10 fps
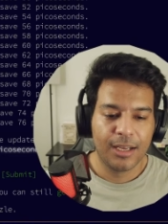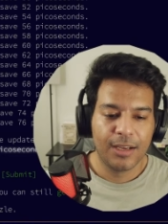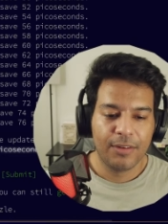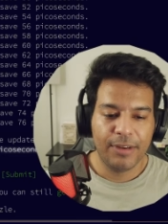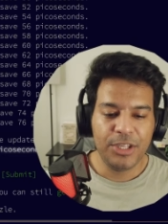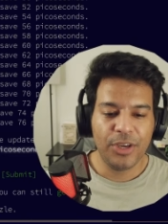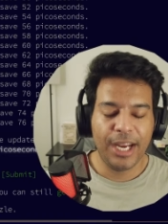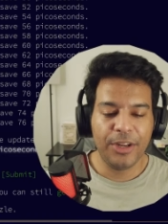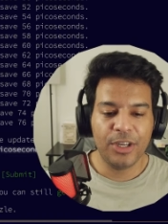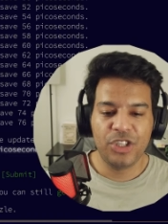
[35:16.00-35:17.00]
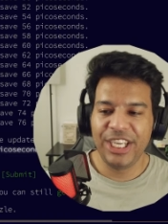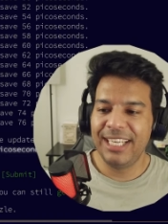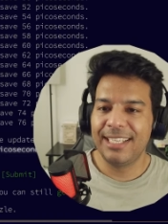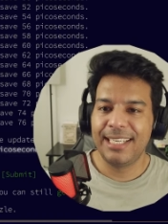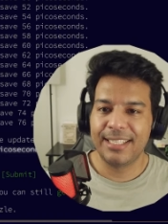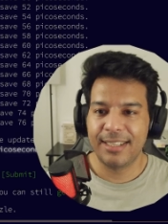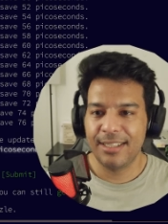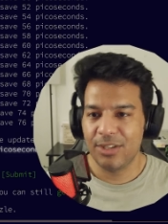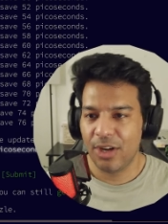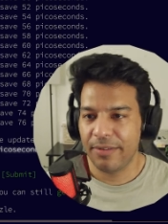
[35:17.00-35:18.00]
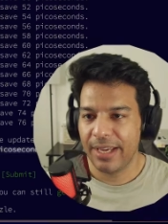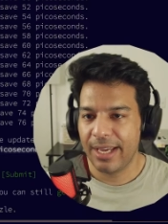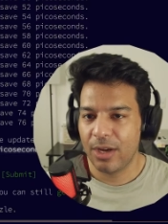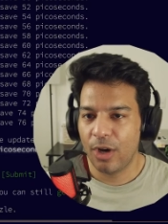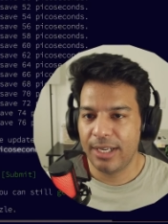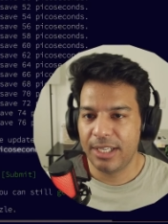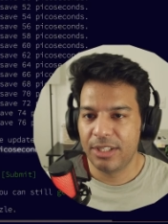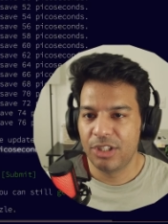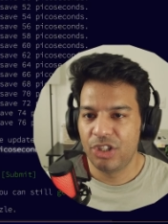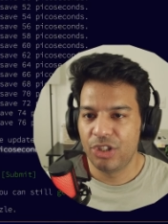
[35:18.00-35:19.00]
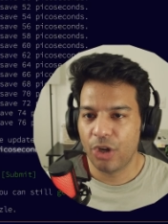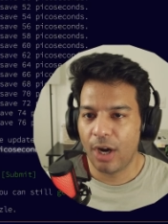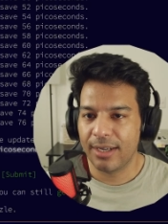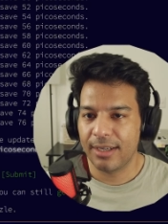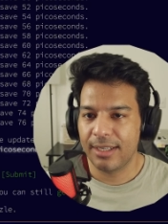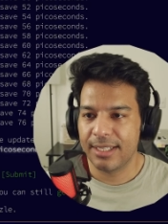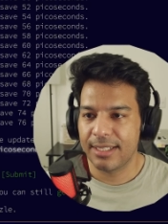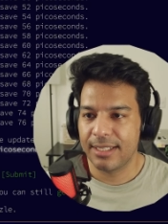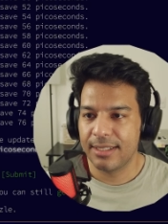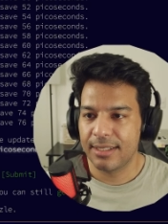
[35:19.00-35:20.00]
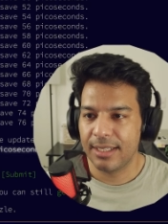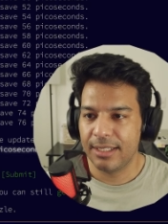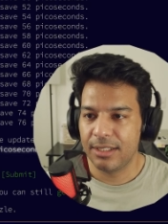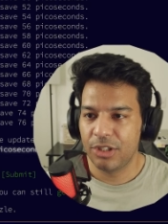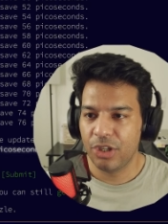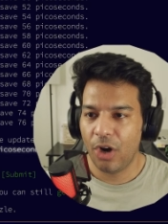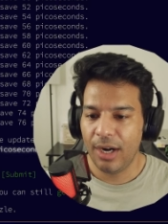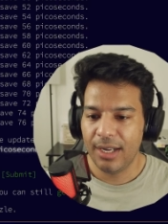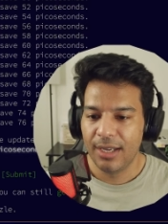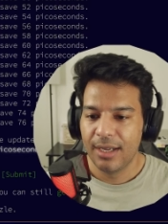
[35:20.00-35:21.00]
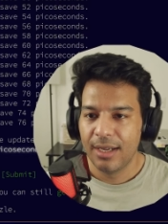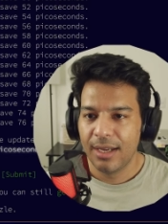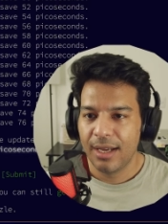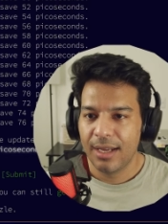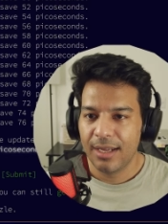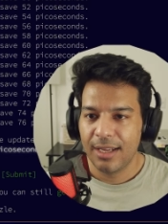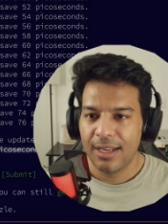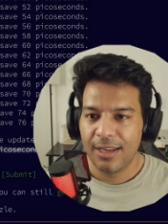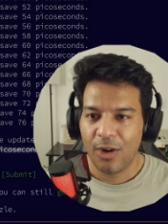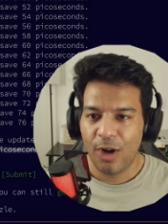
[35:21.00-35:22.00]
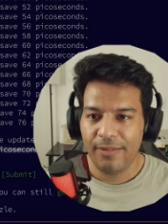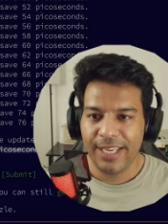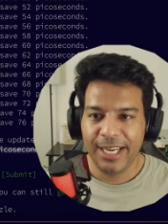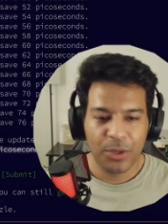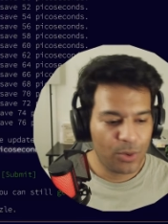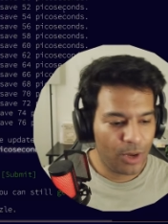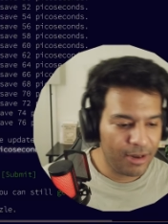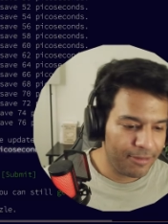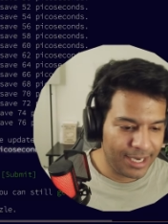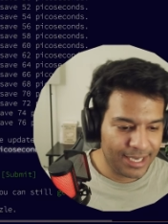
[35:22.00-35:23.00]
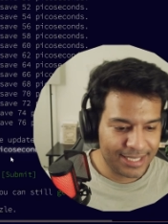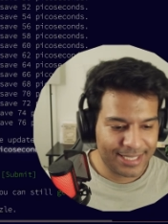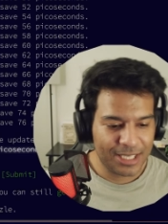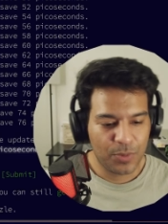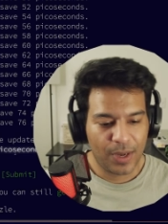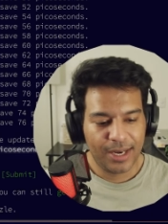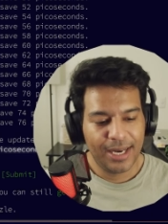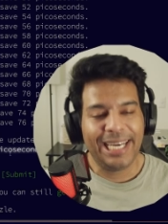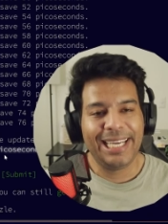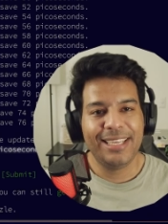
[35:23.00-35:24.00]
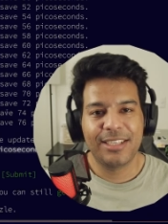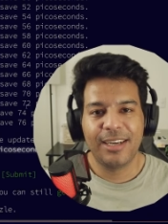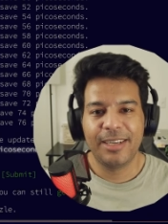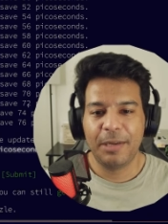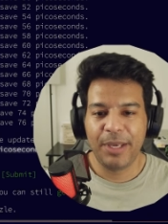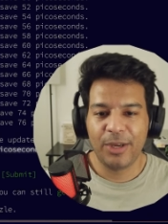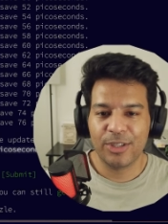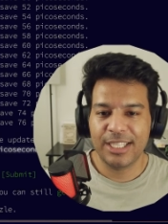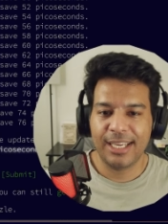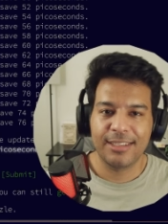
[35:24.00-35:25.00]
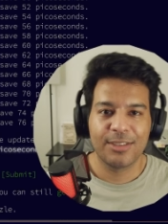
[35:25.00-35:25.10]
Once you get your cheat distance, or we call it short distance in short, all we need to qualify is this one, at least 100 picoseconds.